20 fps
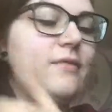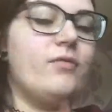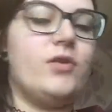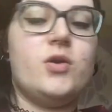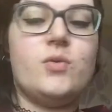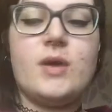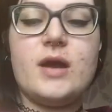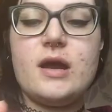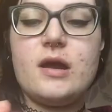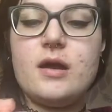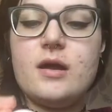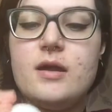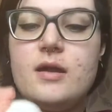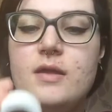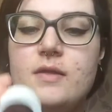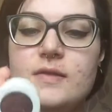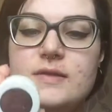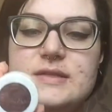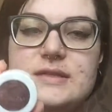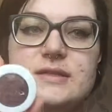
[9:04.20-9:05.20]
everywhere.
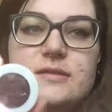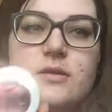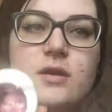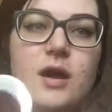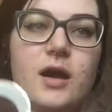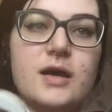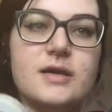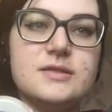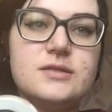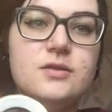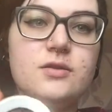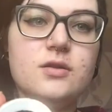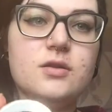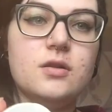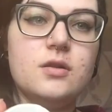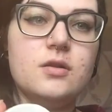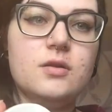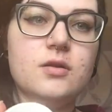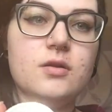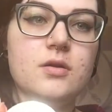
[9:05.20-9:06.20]
This is in Hustle.
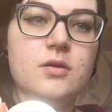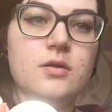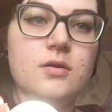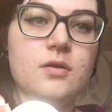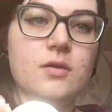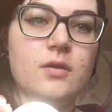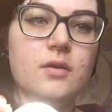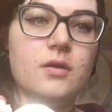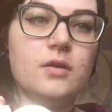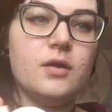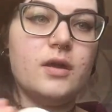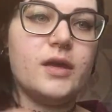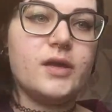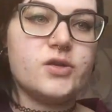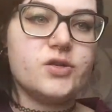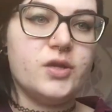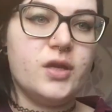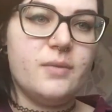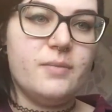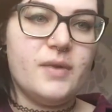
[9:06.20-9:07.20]

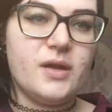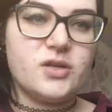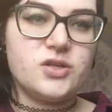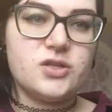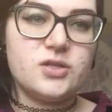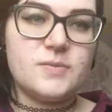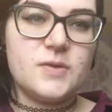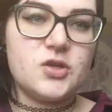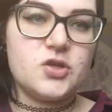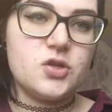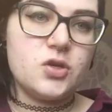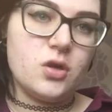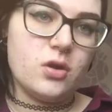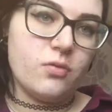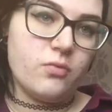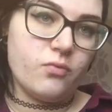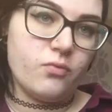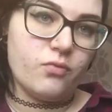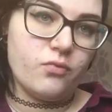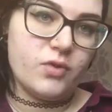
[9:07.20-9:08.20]
Actually, it matches my
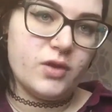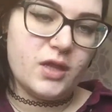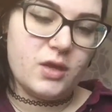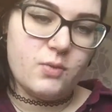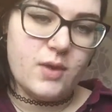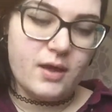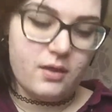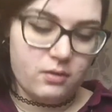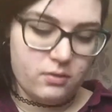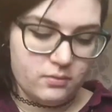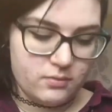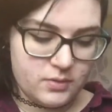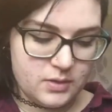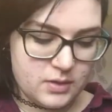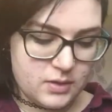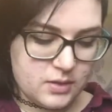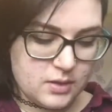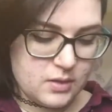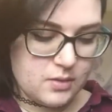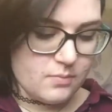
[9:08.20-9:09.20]
shirt really well,
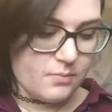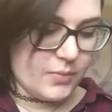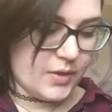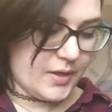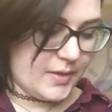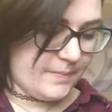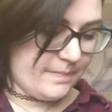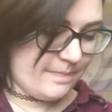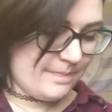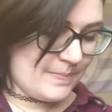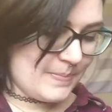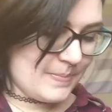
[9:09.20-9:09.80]
but